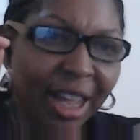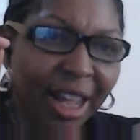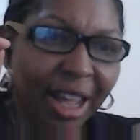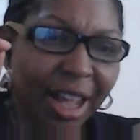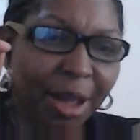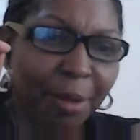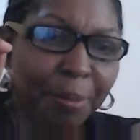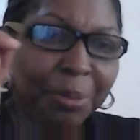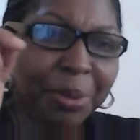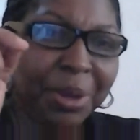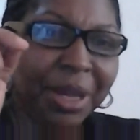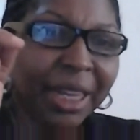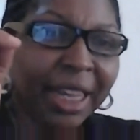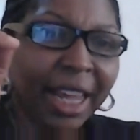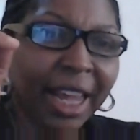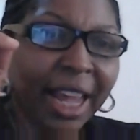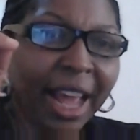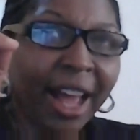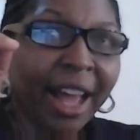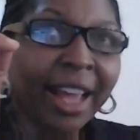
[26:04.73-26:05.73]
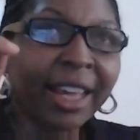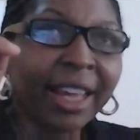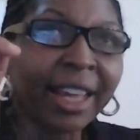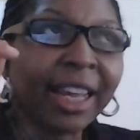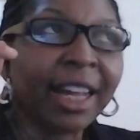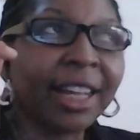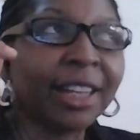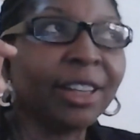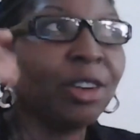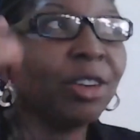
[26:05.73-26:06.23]
a PKI
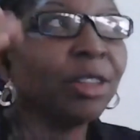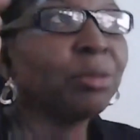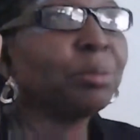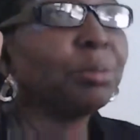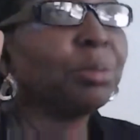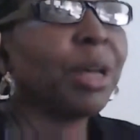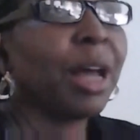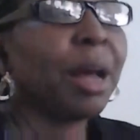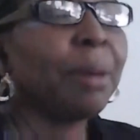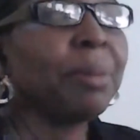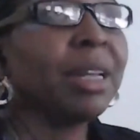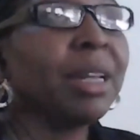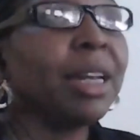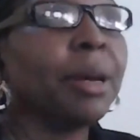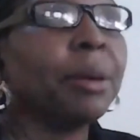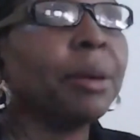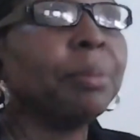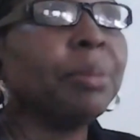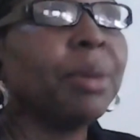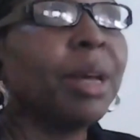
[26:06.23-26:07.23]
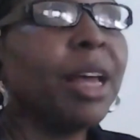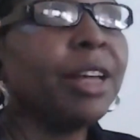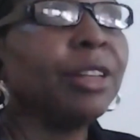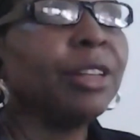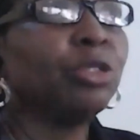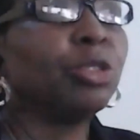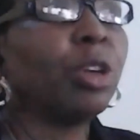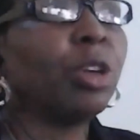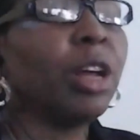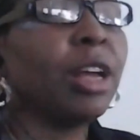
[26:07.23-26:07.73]
cannot be, I mean,
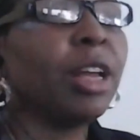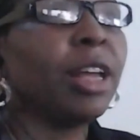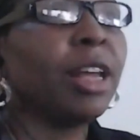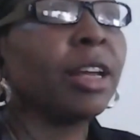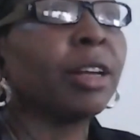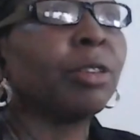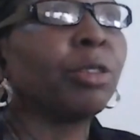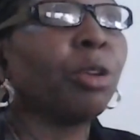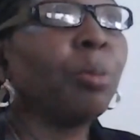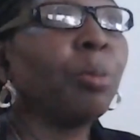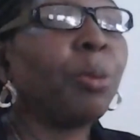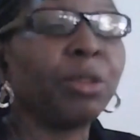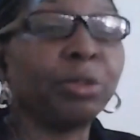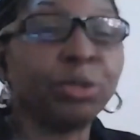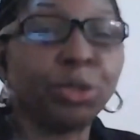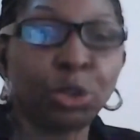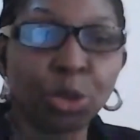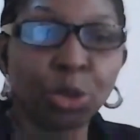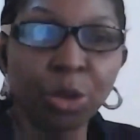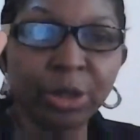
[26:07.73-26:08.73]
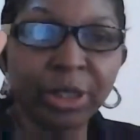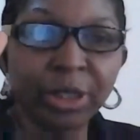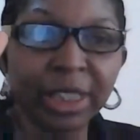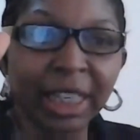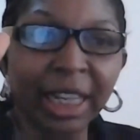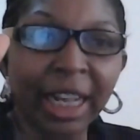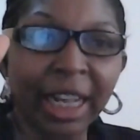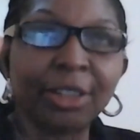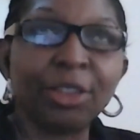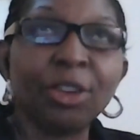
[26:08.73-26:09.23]
a group of drones
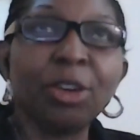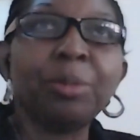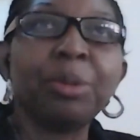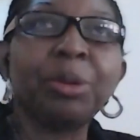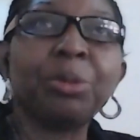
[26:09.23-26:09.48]
cannot be